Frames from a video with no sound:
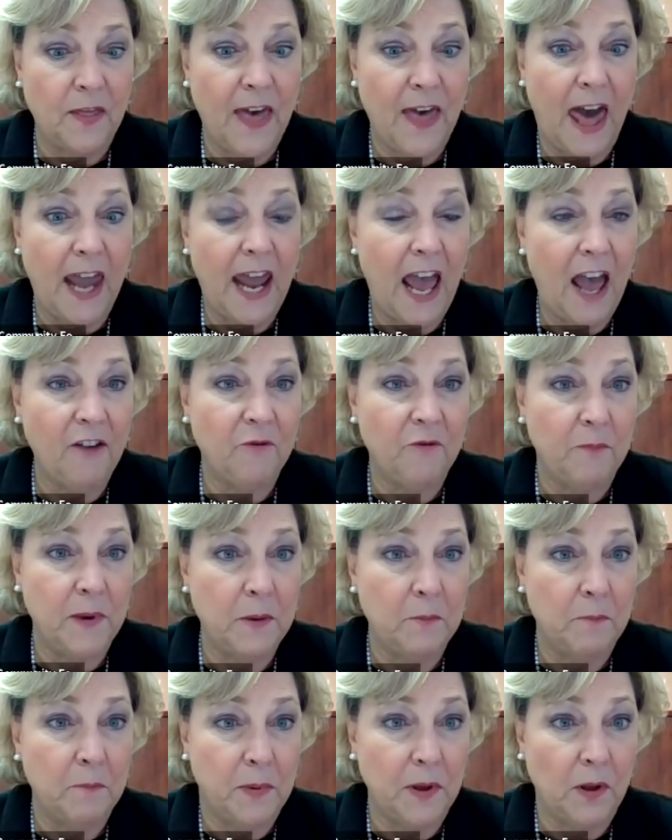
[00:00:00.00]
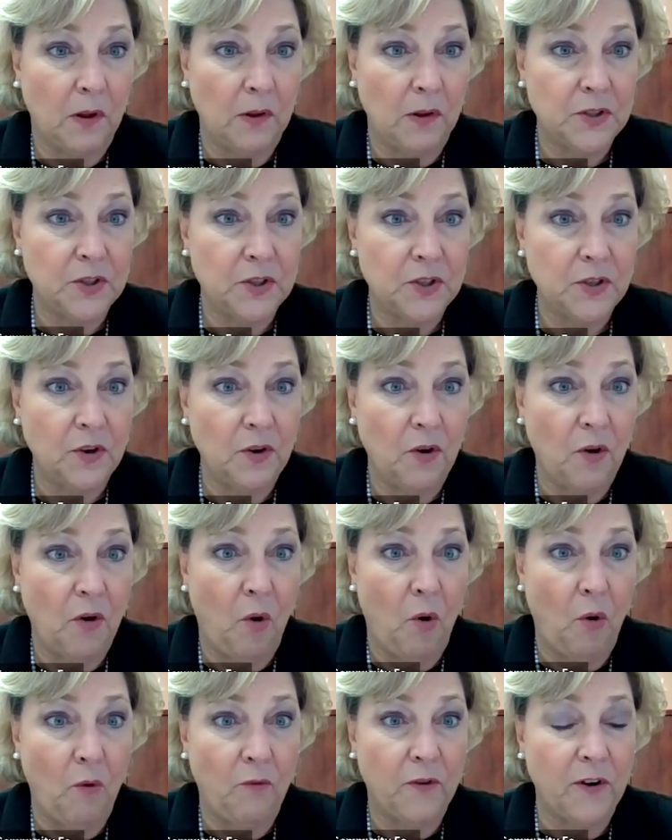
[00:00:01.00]
that have been built
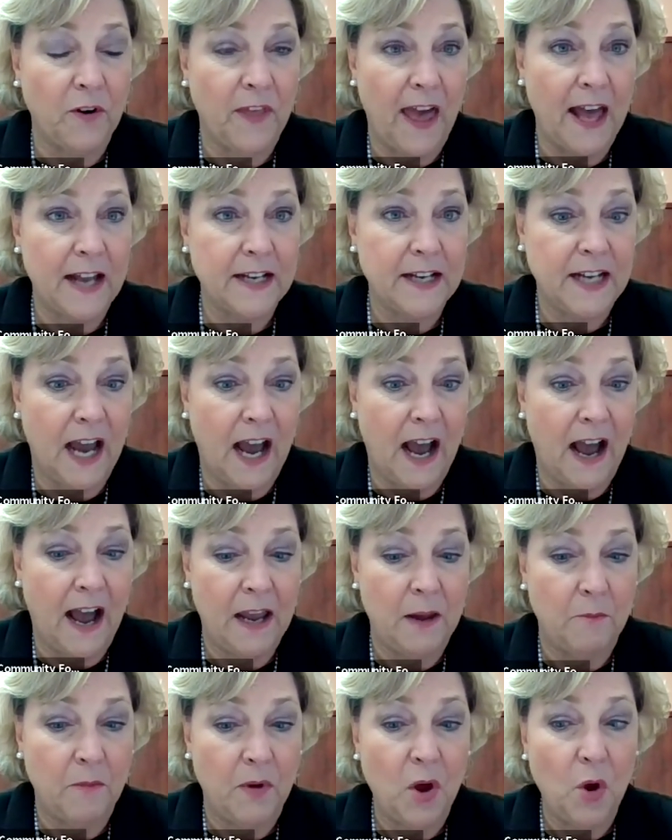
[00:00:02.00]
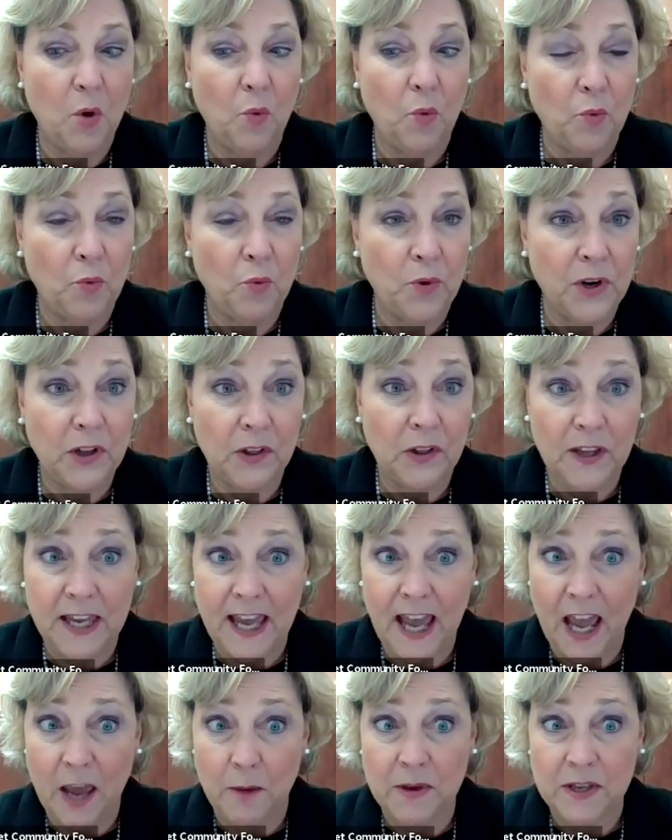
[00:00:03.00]
over that time really
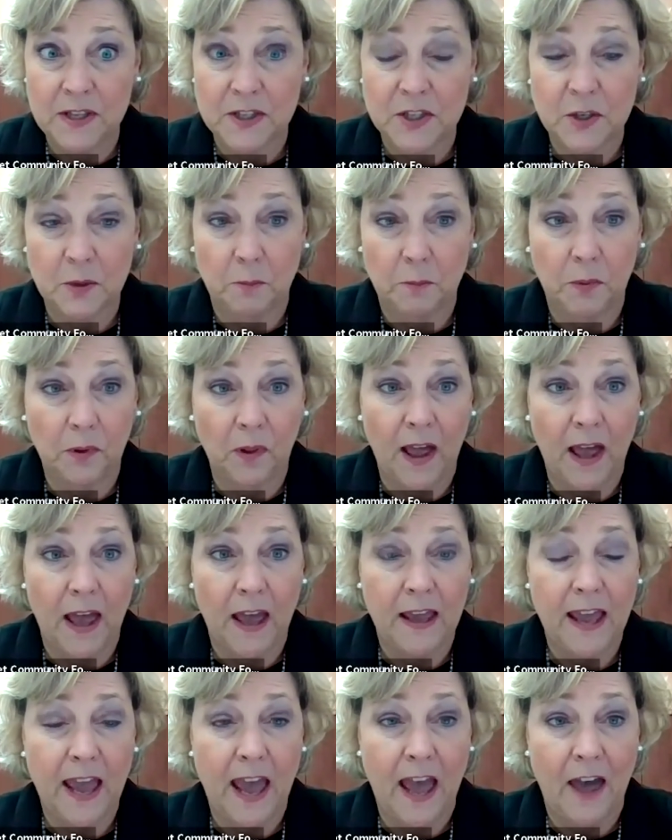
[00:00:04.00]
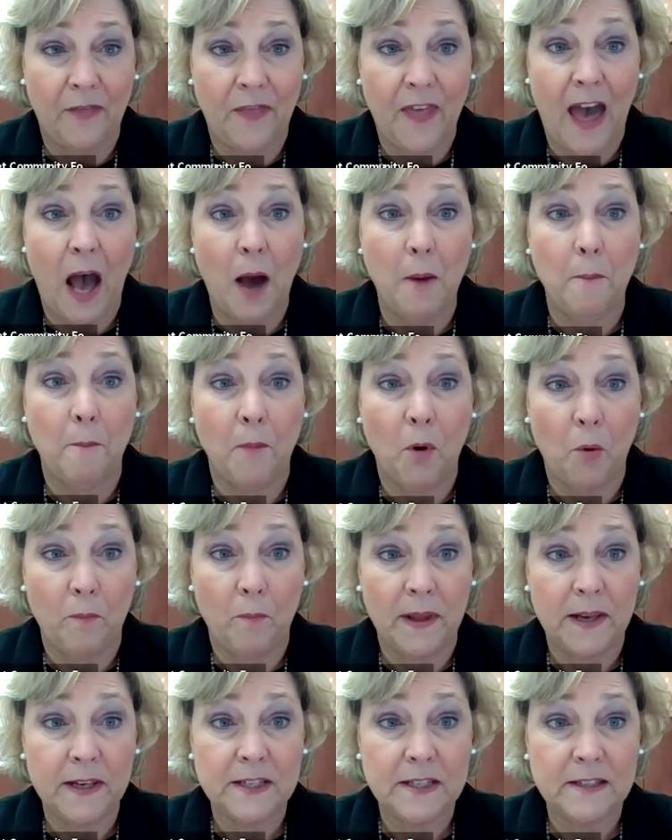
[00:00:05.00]
came into play at that
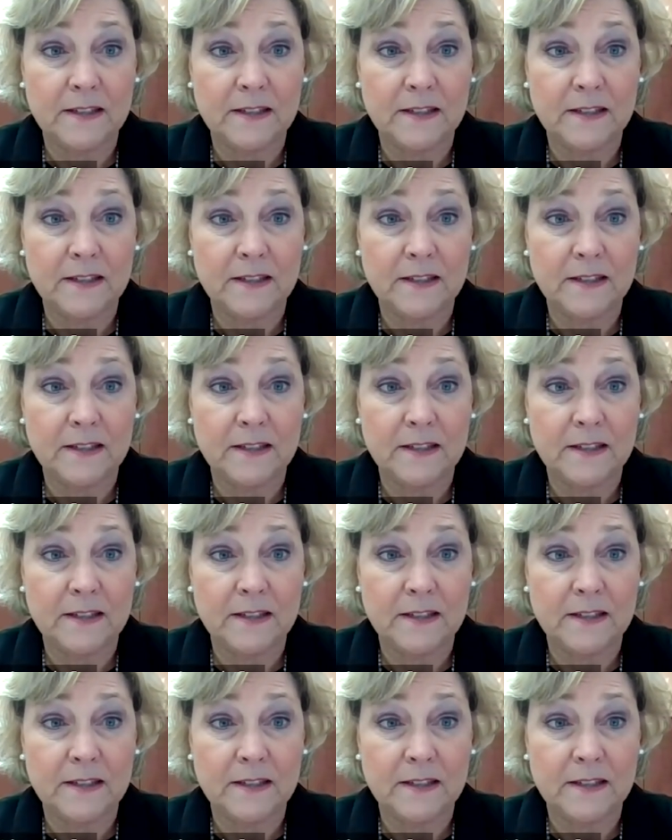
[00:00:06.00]
moment.